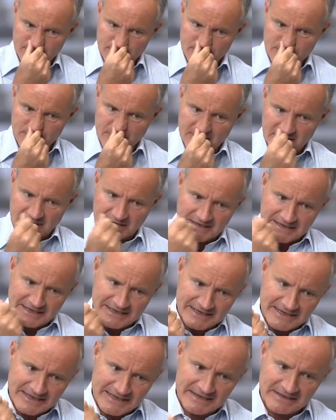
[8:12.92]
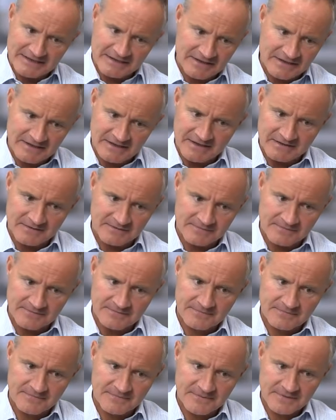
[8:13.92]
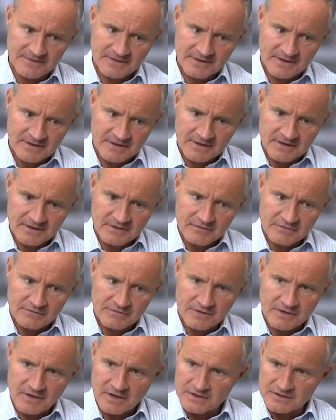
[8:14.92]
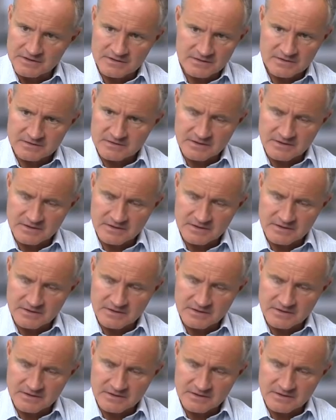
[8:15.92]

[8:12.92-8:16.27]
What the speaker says: a key ingredient for us,